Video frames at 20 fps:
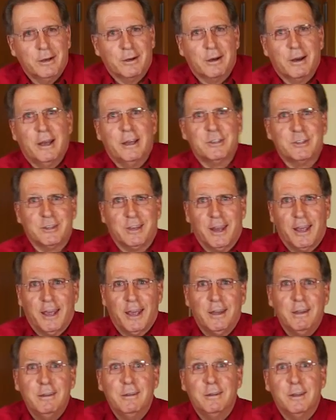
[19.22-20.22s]
Here I
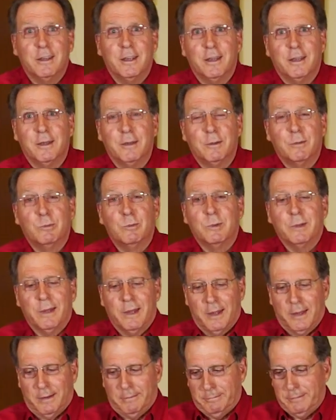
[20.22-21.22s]
stand uh,
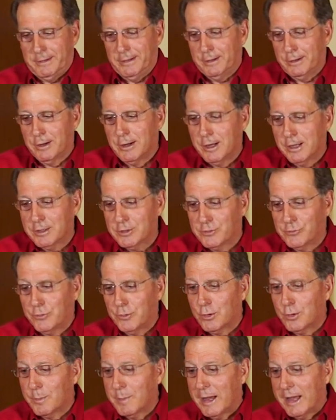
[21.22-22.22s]
at the cause
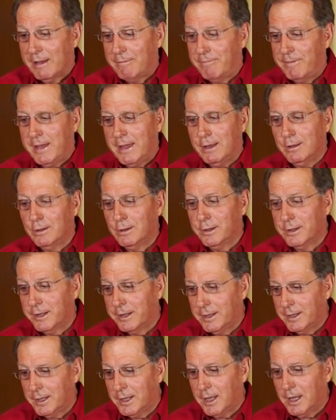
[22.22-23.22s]
for my failed
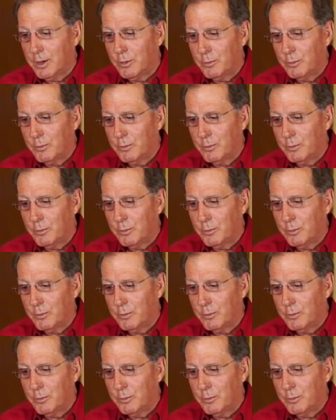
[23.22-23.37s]
uh,